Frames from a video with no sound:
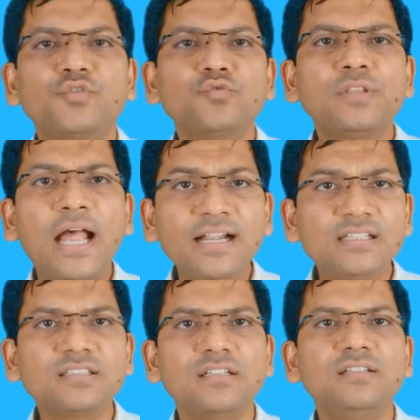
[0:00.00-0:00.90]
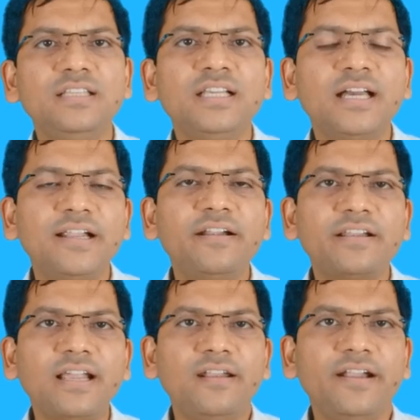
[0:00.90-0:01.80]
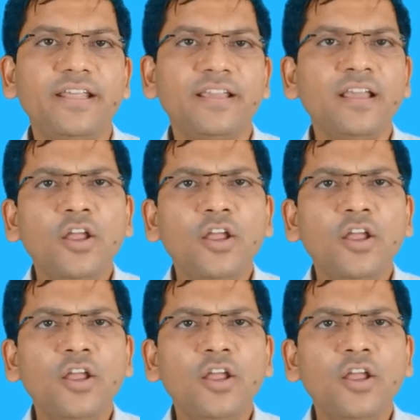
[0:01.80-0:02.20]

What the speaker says: So that's the current reality.